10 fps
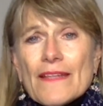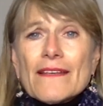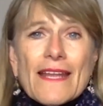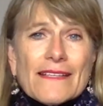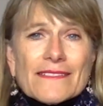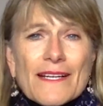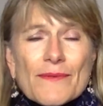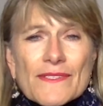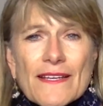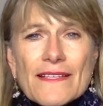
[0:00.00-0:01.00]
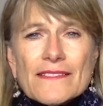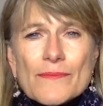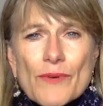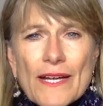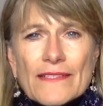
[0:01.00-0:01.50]
Next, I would say, is to
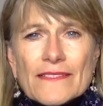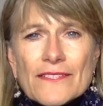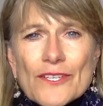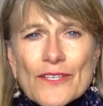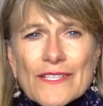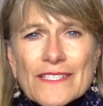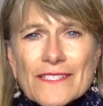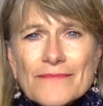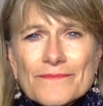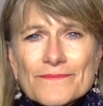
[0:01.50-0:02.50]
practice courage.